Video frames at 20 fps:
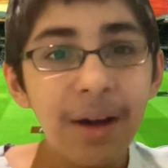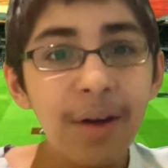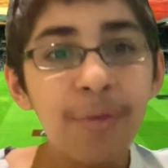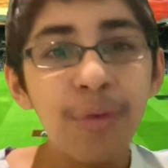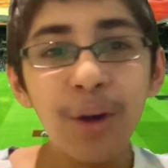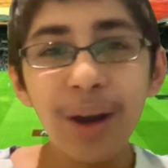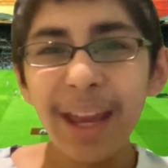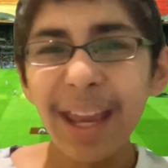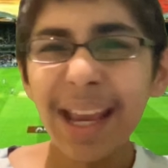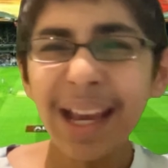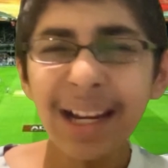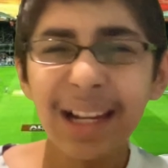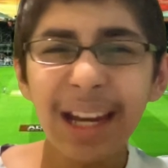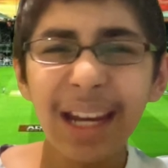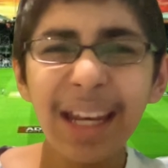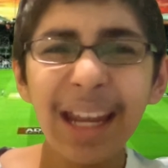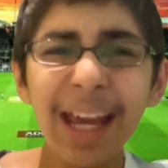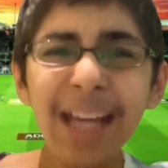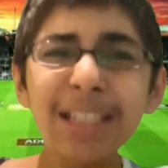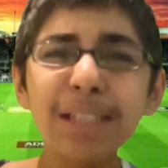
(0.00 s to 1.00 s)
For
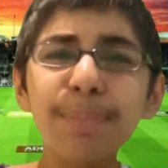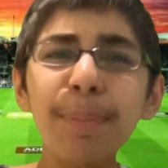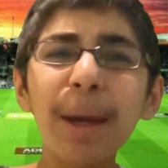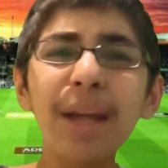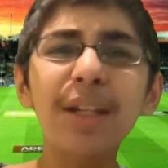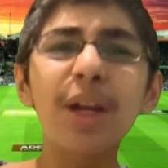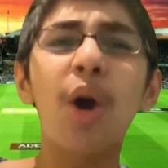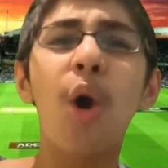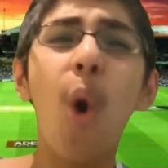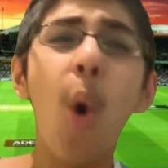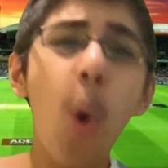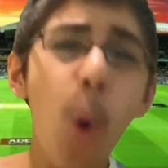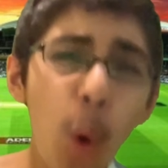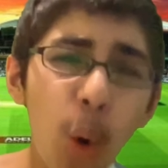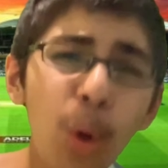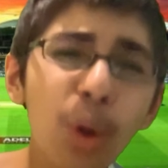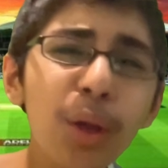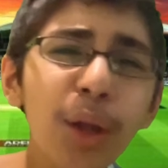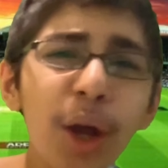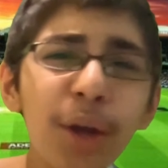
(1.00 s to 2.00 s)
England, expect a
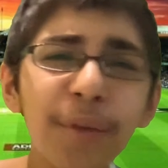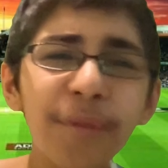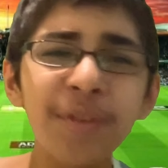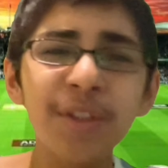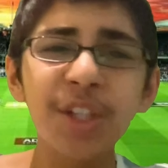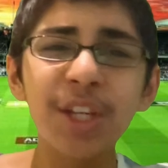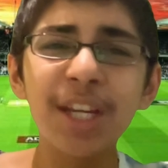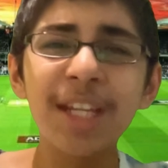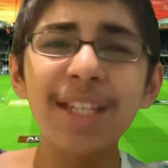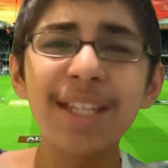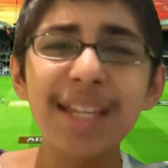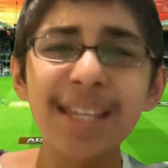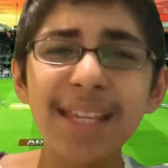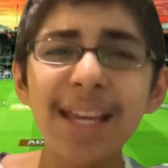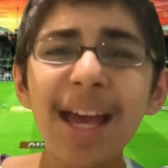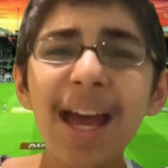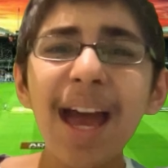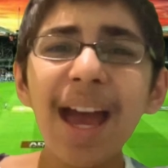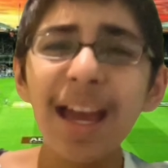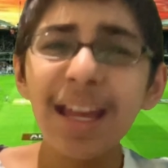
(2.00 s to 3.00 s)
whole lot of changes,
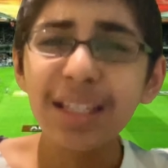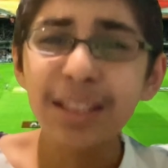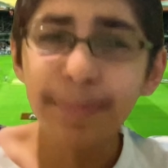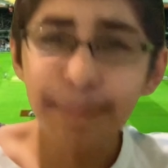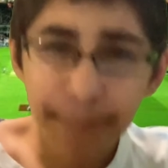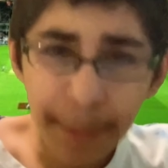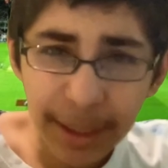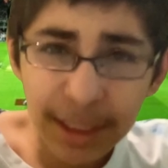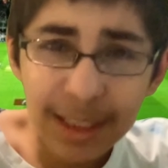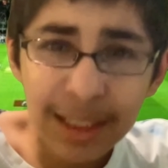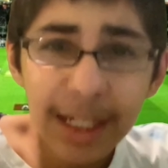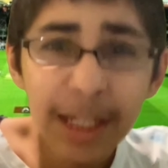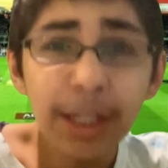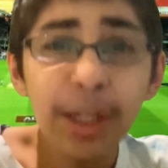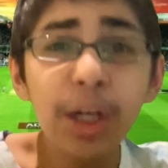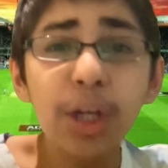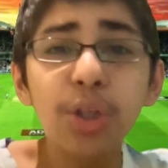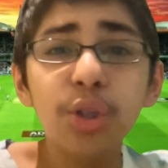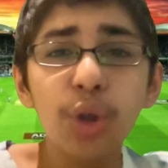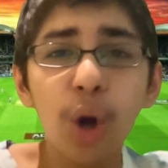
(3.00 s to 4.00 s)
especially
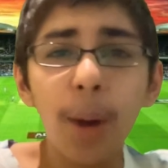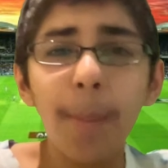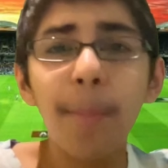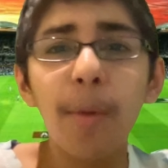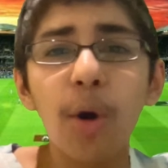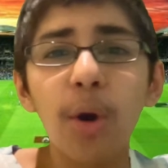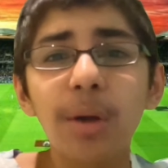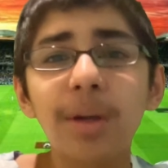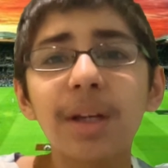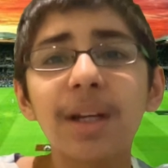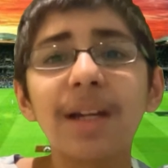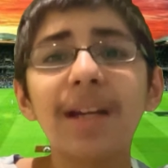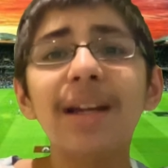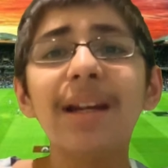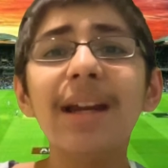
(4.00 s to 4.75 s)
their top order